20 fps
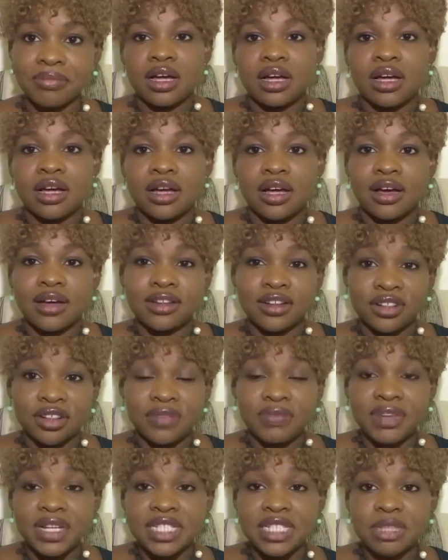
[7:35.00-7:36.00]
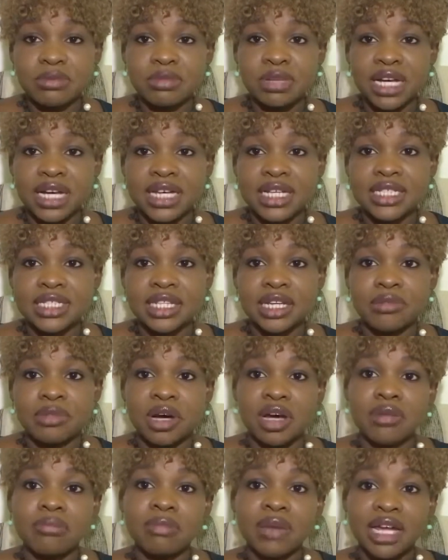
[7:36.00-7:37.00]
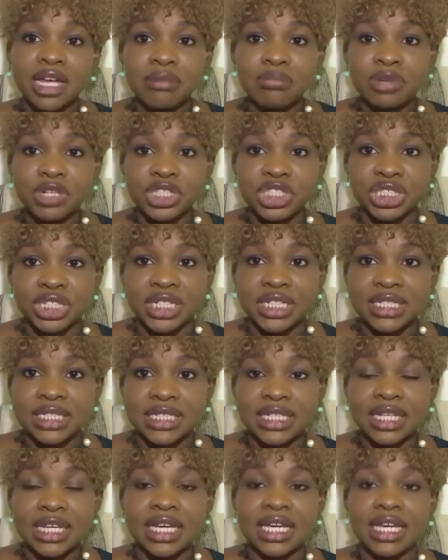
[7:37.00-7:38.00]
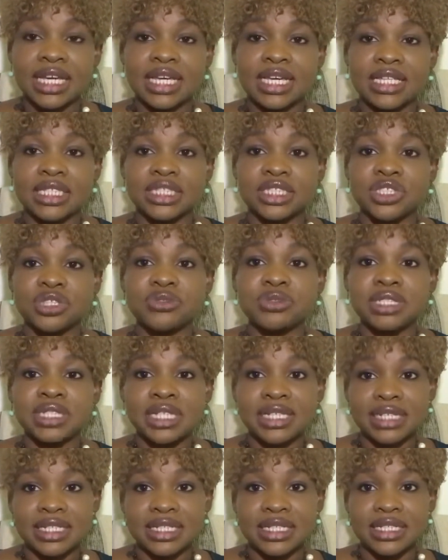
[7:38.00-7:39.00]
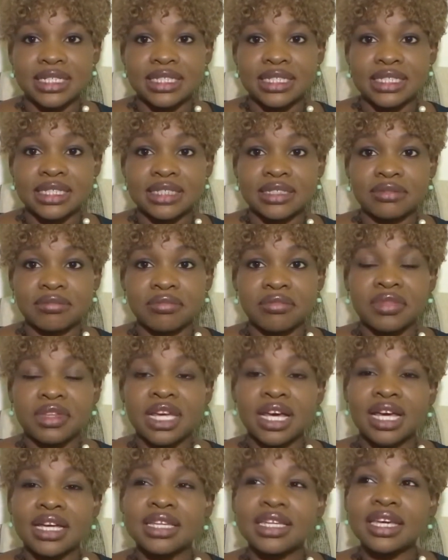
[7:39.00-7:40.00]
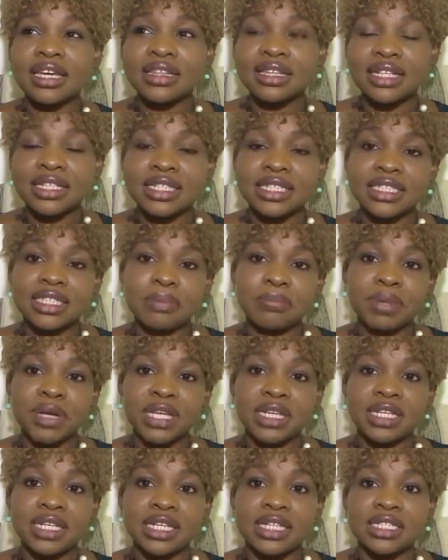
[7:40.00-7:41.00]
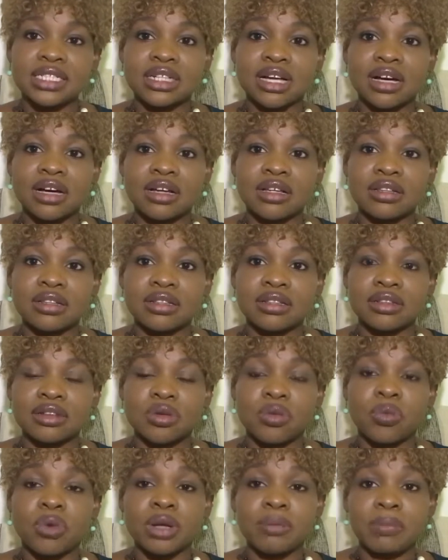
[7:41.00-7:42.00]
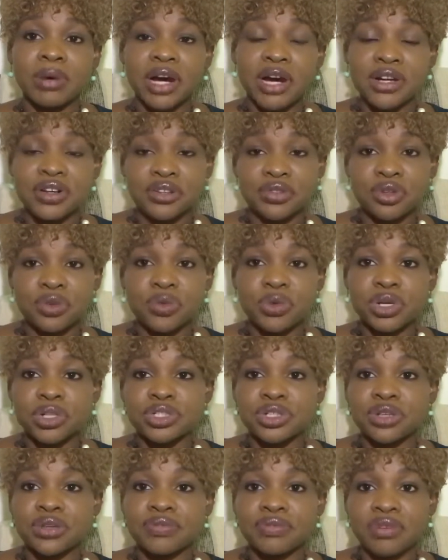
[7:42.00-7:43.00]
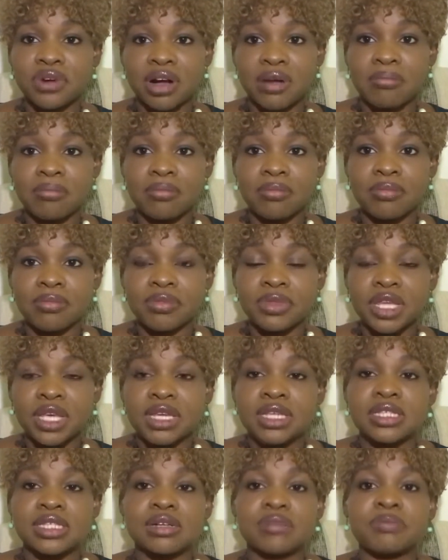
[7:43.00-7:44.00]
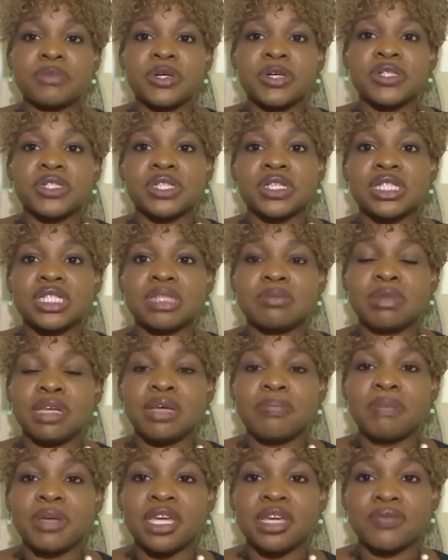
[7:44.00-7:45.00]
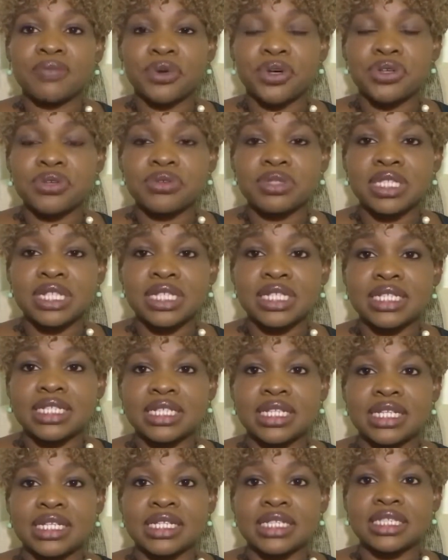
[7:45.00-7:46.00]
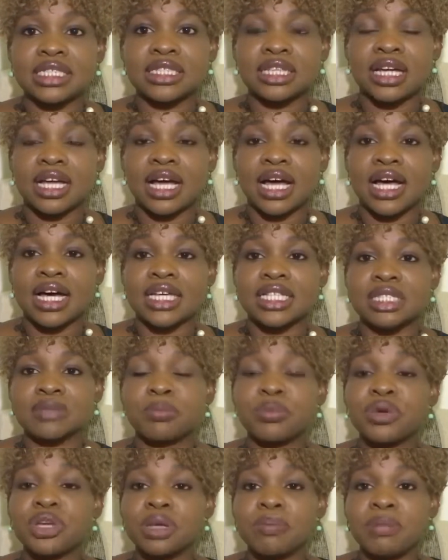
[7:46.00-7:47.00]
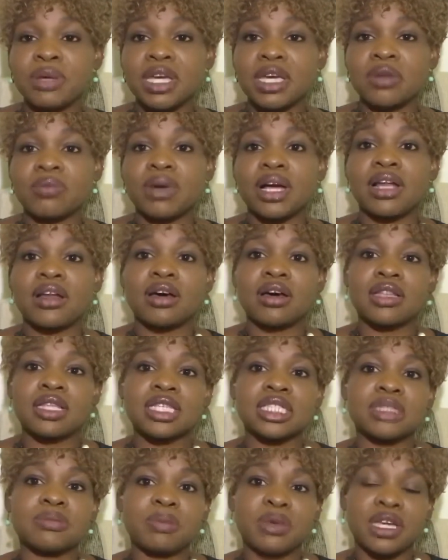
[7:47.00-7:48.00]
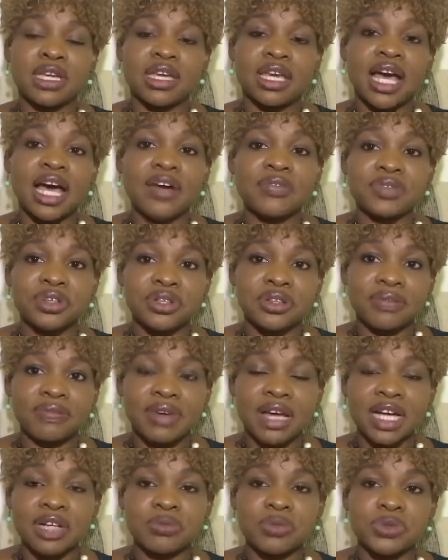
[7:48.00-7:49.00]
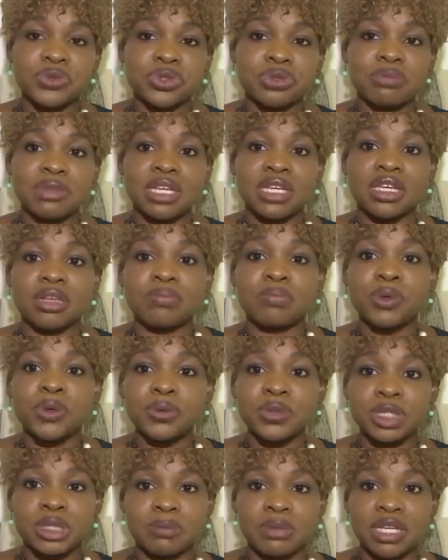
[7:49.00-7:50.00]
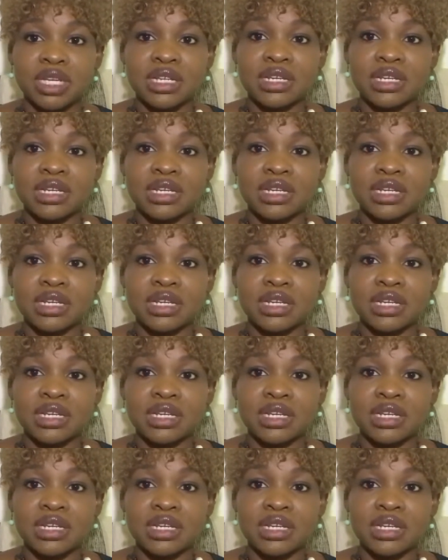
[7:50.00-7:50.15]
Another flexible item on my budget is utilities. Again, that is dependent on what part of the world you're from. Some persons may pay for utilities as prepaid while others pay after the fact, which would make it postpaid.